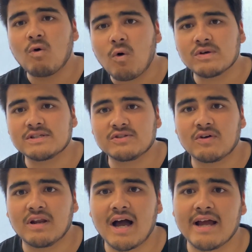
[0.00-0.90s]
courses
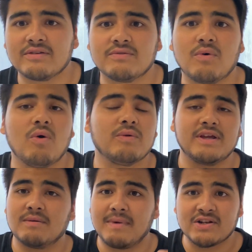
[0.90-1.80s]
online, or
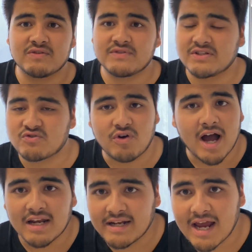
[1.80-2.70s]
there are a bunch of just
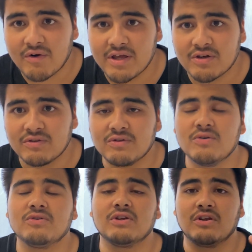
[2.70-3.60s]
trial and error you can
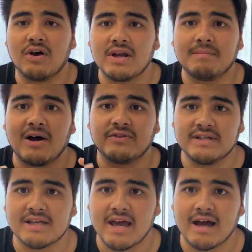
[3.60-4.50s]
do to learn about
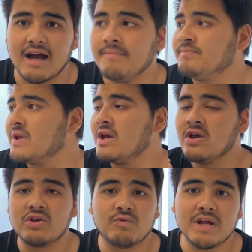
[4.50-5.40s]
these AI.
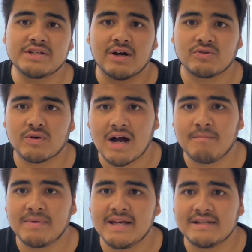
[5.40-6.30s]
You reach out to a
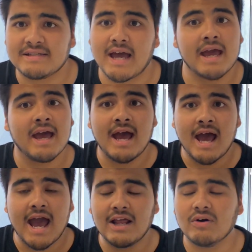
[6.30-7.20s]
company, say,
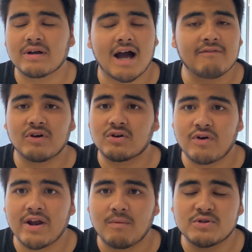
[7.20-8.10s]
hey, look, I've got a
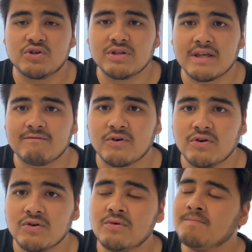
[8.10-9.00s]
great opportunity
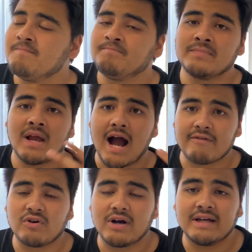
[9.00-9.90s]
you. I've
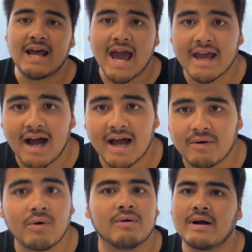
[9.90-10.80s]
got an AI,
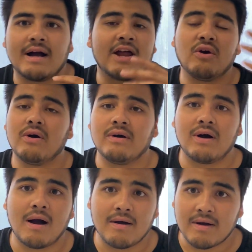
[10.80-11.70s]
or I
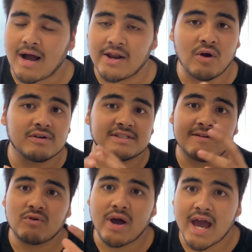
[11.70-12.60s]
know
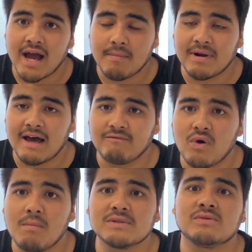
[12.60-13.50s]
several AI
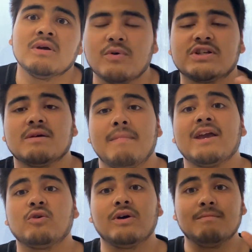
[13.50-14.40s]
platforms which can make
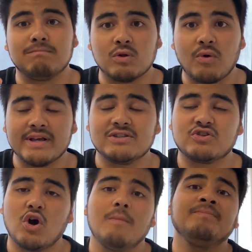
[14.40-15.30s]
your employees'
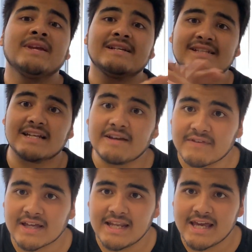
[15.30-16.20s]
job
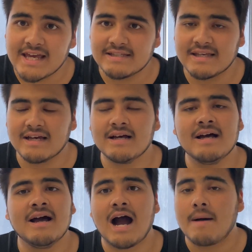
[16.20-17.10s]
significantly easier.
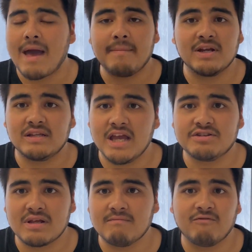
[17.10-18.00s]
I'm happy to teach
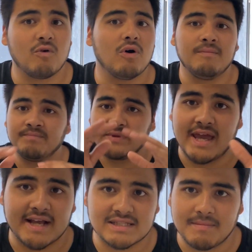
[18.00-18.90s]
them for
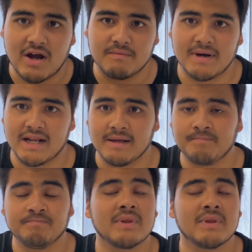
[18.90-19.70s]
X amount of money.